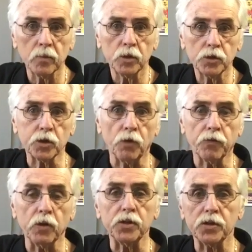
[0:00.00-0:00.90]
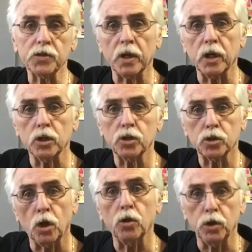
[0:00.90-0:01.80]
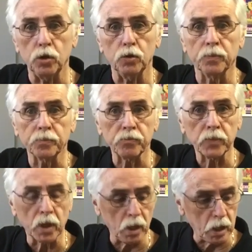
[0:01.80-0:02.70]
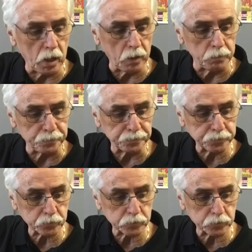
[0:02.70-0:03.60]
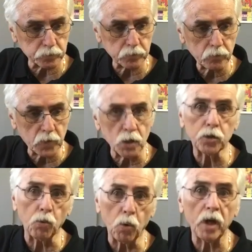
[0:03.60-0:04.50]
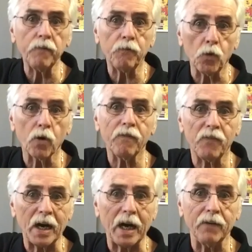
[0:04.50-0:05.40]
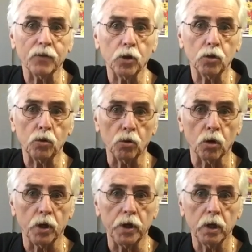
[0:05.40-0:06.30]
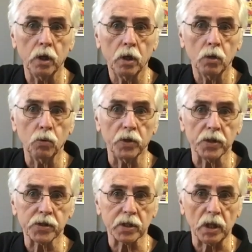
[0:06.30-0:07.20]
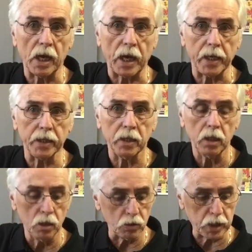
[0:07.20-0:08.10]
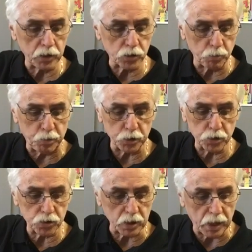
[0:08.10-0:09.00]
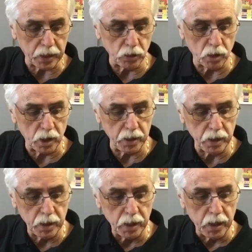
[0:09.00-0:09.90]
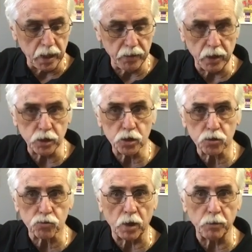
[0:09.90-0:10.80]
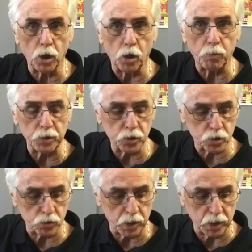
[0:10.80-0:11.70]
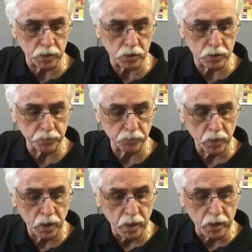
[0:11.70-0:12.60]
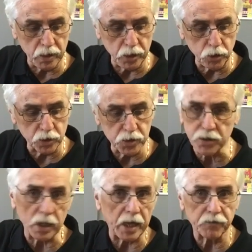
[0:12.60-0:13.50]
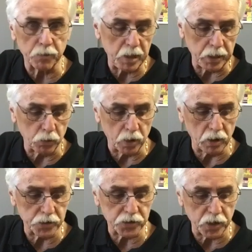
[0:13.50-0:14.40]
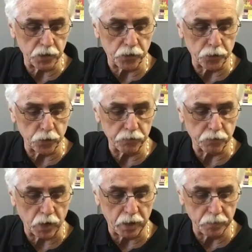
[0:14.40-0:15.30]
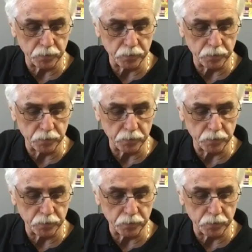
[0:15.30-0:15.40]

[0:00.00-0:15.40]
So for instance, I'm going to show you the 1, 4, 5 chord with a slide. Okay, so put your slide on and then strum the open strings, and then you can slide from anywhere, let's say the 3rd fret